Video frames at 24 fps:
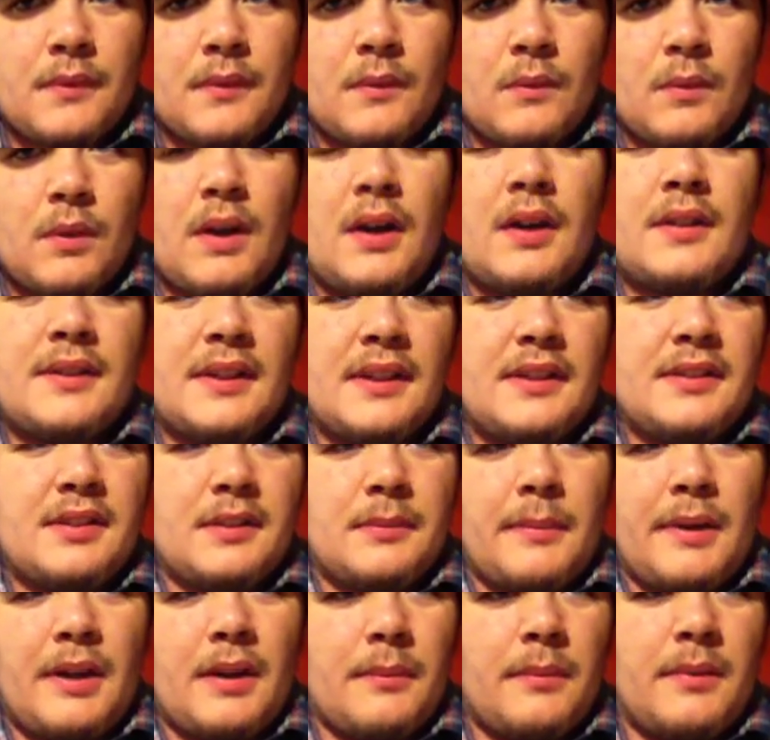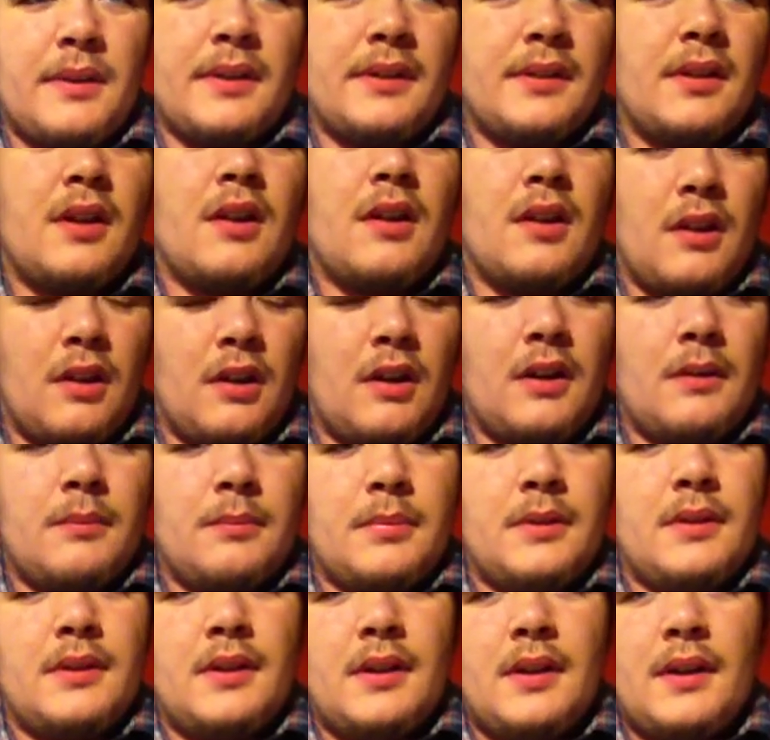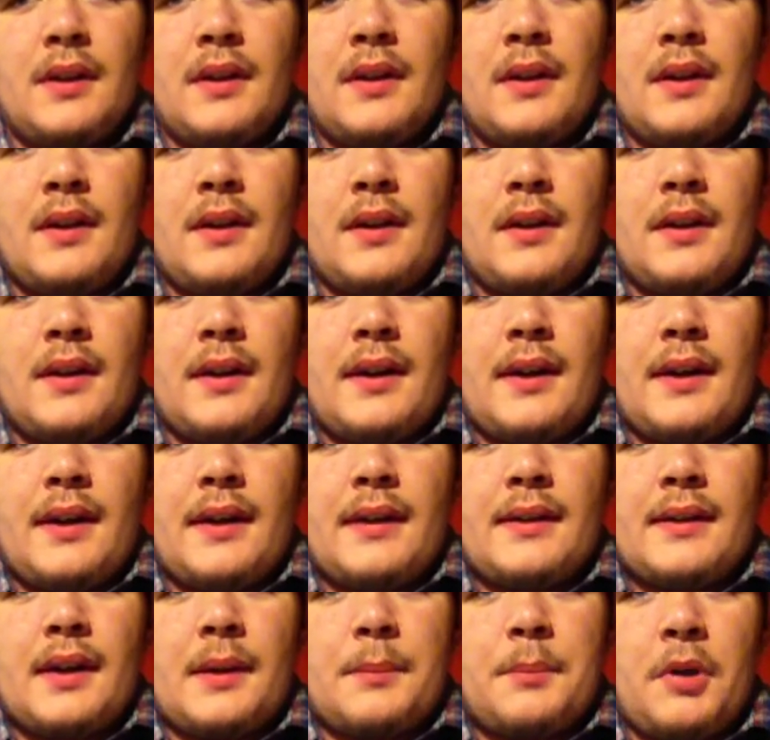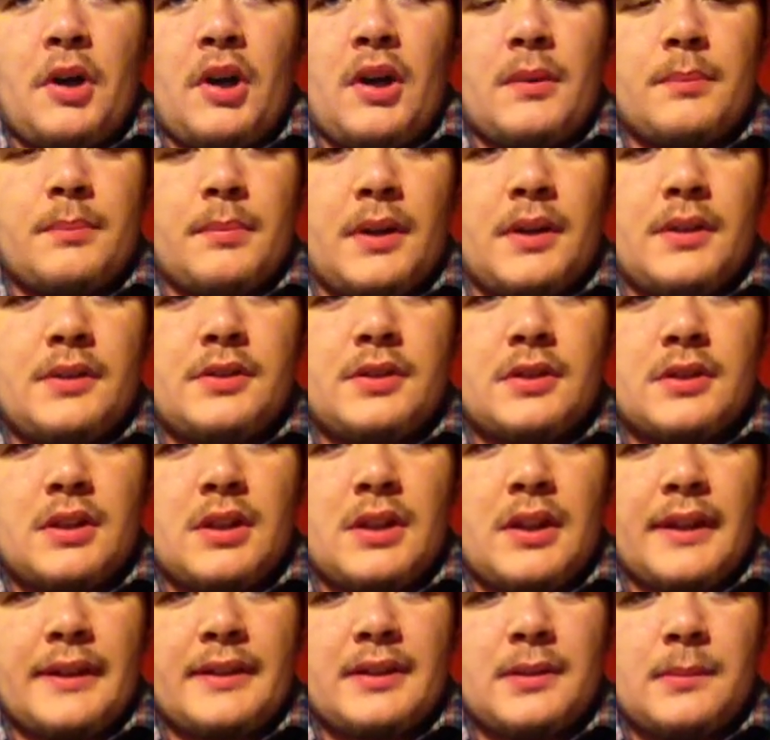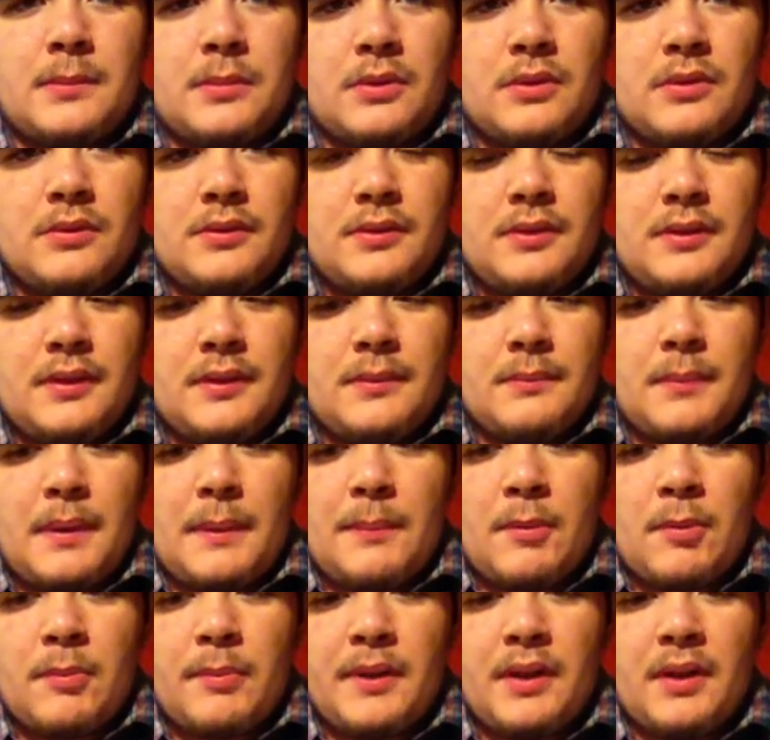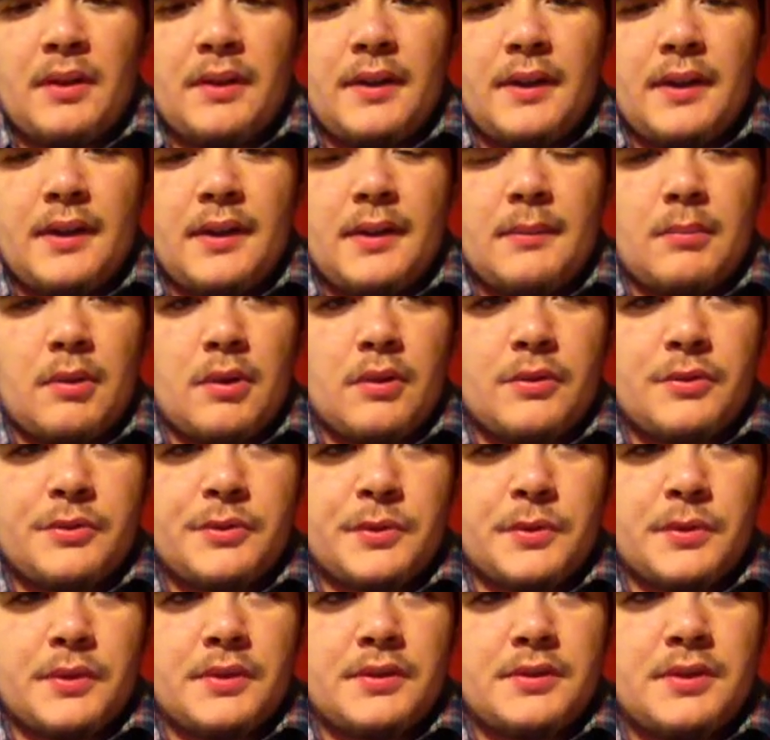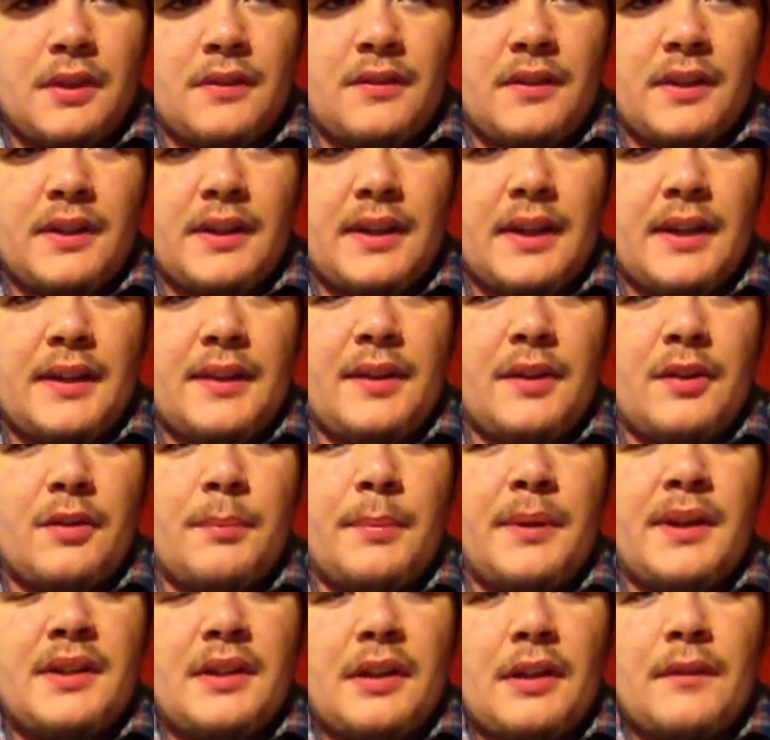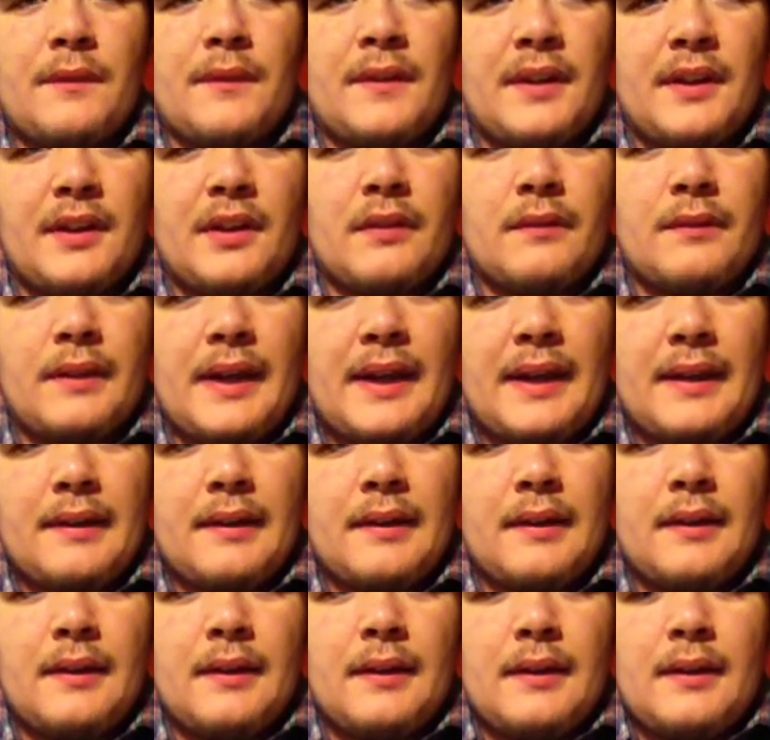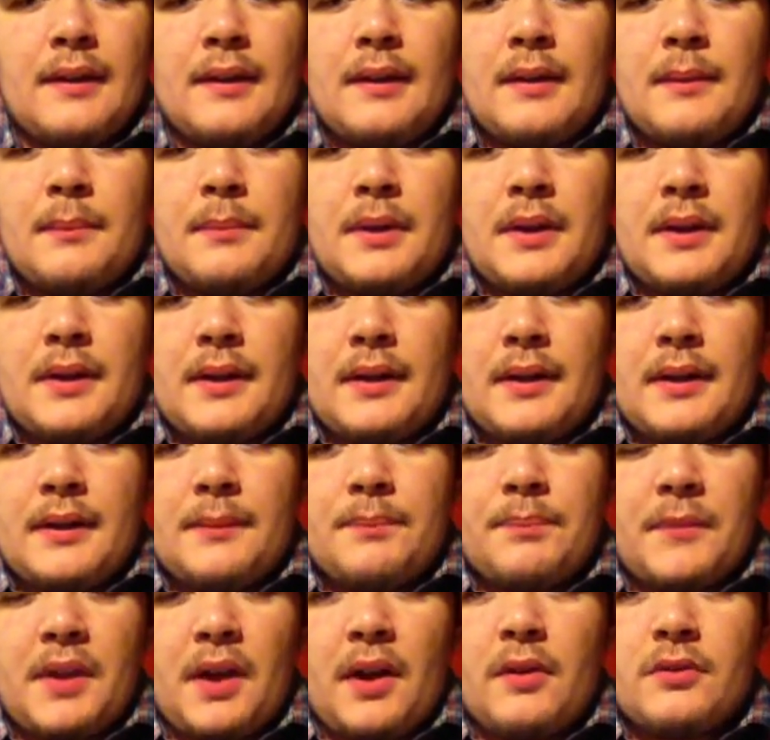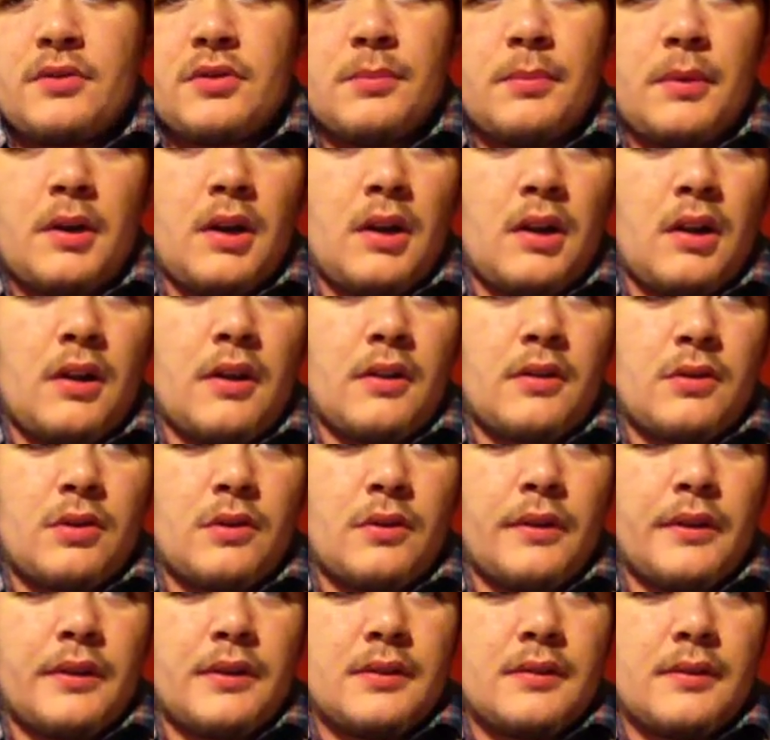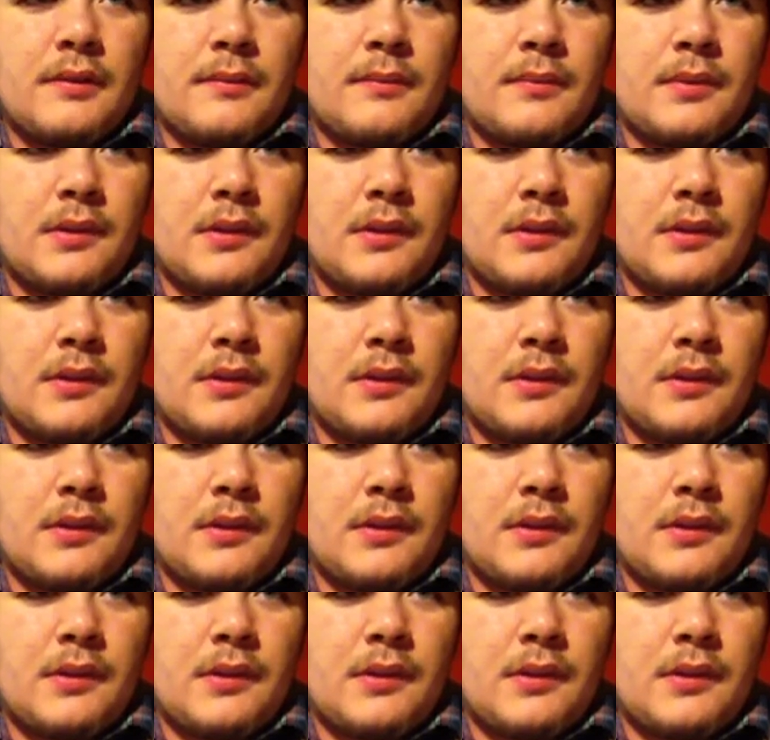Well, a decent amount of money, not a lot. but And I bought a bunch of collectibles, memorabilia, brochures, stuff like that. There'll be another video of that. But uh, I also bought a lot of toys.